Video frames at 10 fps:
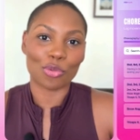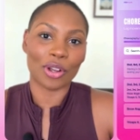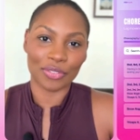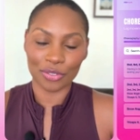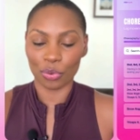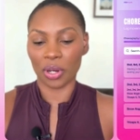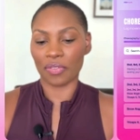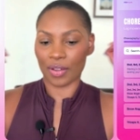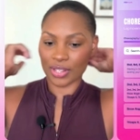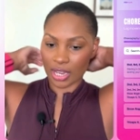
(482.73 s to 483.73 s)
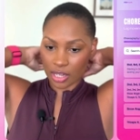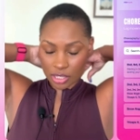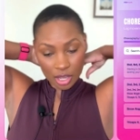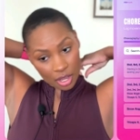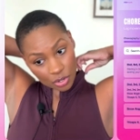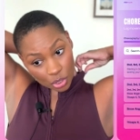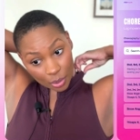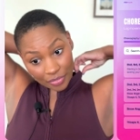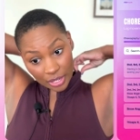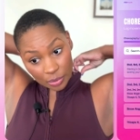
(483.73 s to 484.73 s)
roughly 45 seconds. So
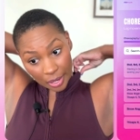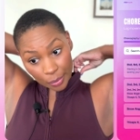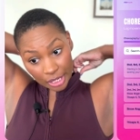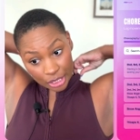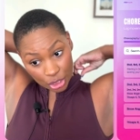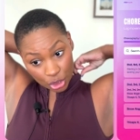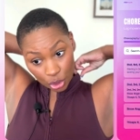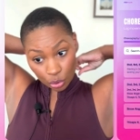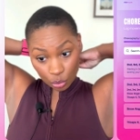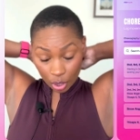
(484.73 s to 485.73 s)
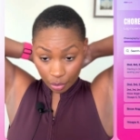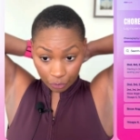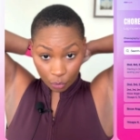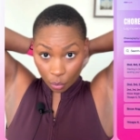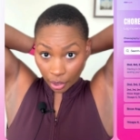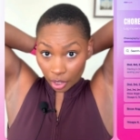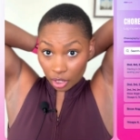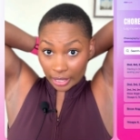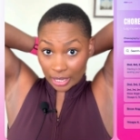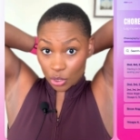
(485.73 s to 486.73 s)
if that's what I wanted to do for,
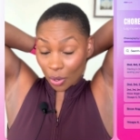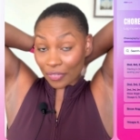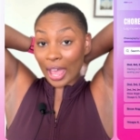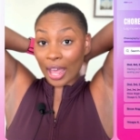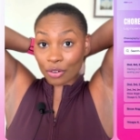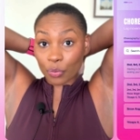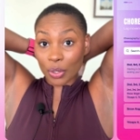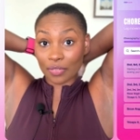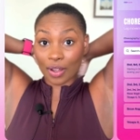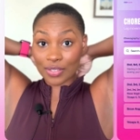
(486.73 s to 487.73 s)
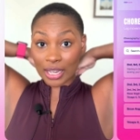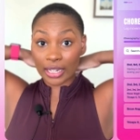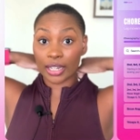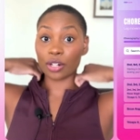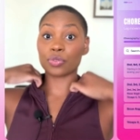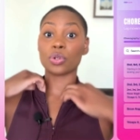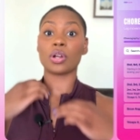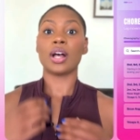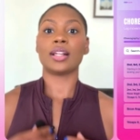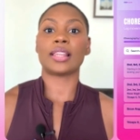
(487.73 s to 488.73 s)
so if I had a 45-second interval
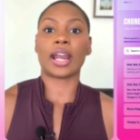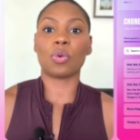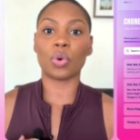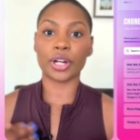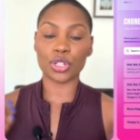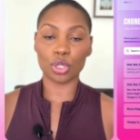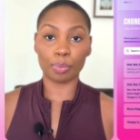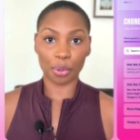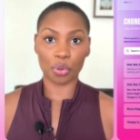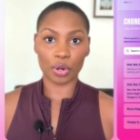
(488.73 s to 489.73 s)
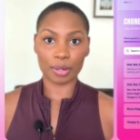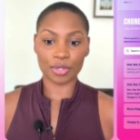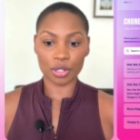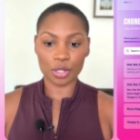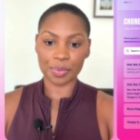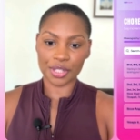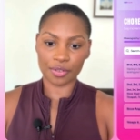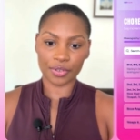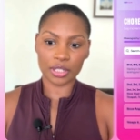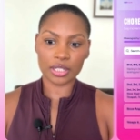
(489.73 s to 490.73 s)
that I wanted to program to
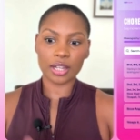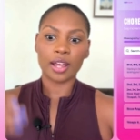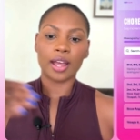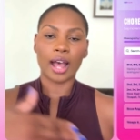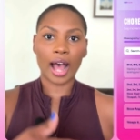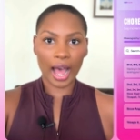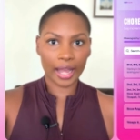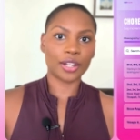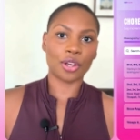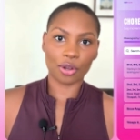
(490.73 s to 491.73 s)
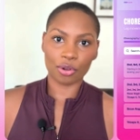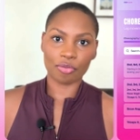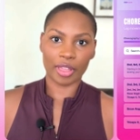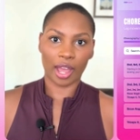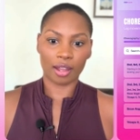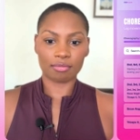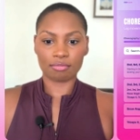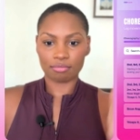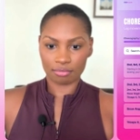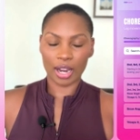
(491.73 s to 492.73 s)
specifically, I know that
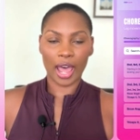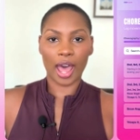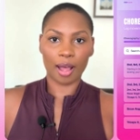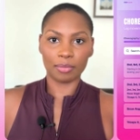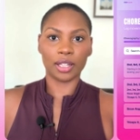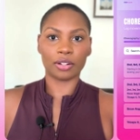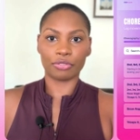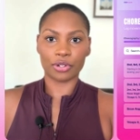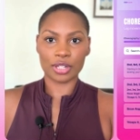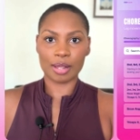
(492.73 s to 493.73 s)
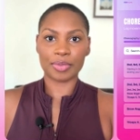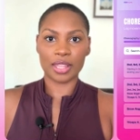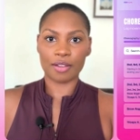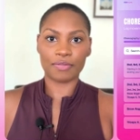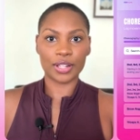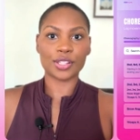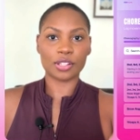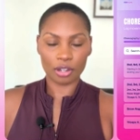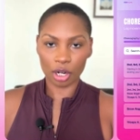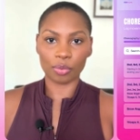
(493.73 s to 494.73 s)
I'm looking for something that fits
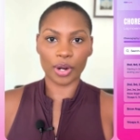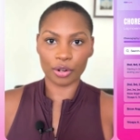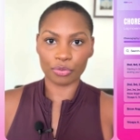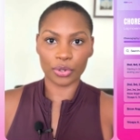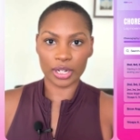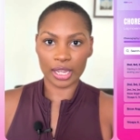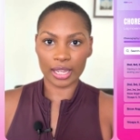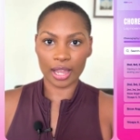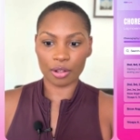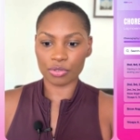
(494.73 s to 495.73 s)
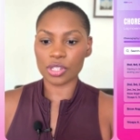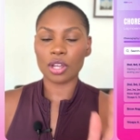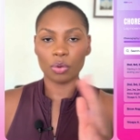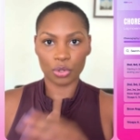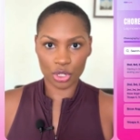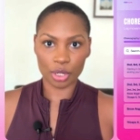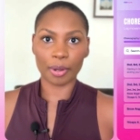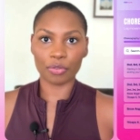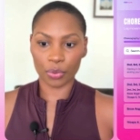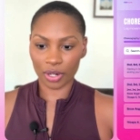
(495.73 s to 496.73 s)
around 48 counts, which is
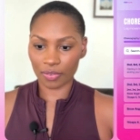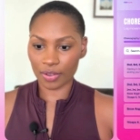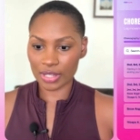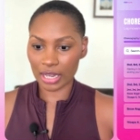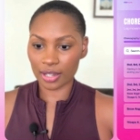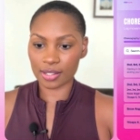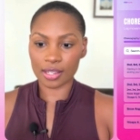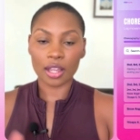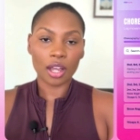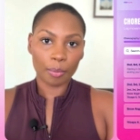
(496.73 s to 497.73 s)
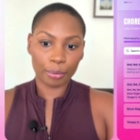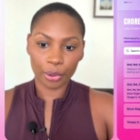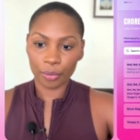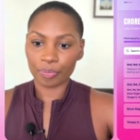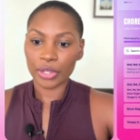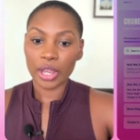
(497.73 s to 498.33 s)
about 45 seconds. Boom.